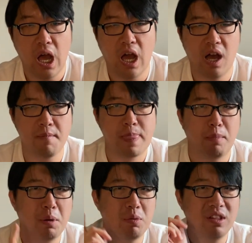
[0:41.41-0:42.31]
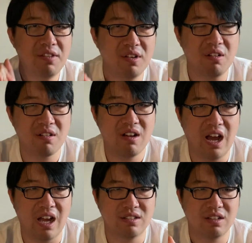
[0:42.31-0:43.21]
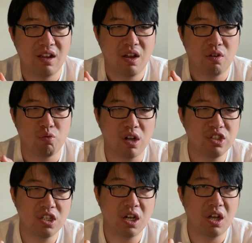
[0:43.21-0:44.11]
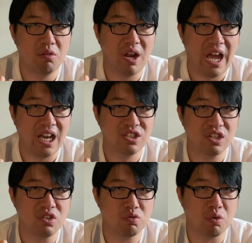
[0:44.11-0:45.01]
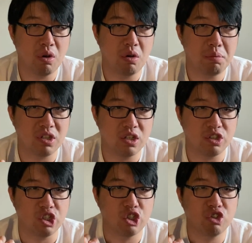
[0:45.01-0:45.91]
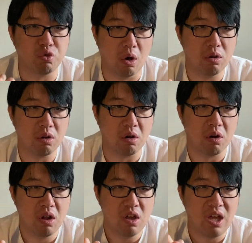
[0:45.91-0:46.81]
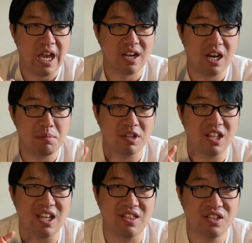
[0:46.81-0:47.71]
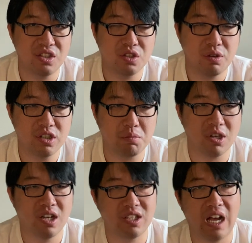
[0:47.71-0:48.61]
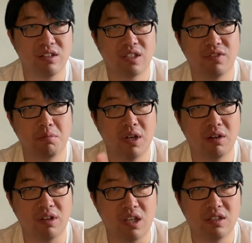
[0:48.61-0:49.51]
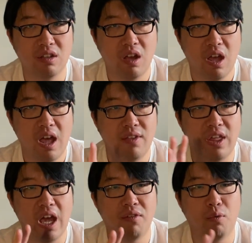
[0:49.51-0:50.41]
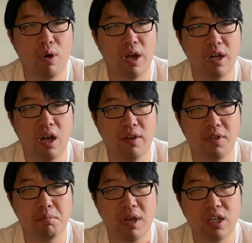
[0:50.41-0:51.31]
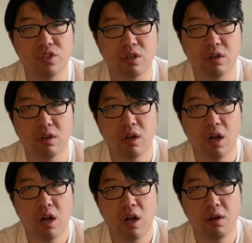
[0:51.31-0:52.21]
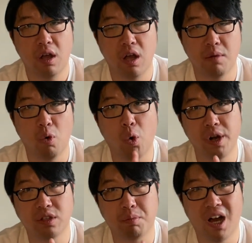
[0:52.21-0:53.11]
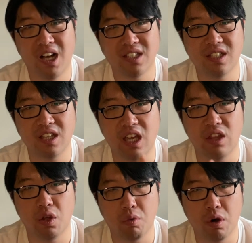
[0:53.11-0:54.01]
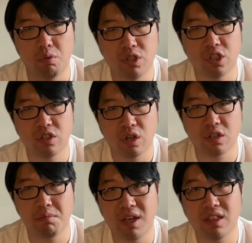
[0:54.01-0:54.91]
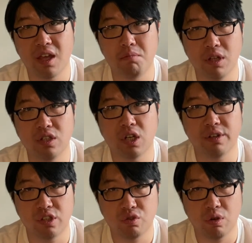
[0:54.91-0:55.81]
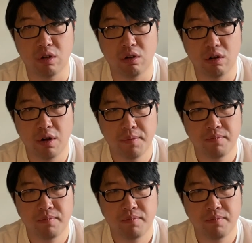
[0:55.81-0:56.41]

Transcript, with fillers: Um, but believe it or not, Russia will actually grow potentially stronger economically in this situation because outside the Middle East, they have one of the major um, oil deposits in the world, which in turn can make them militarily stronger.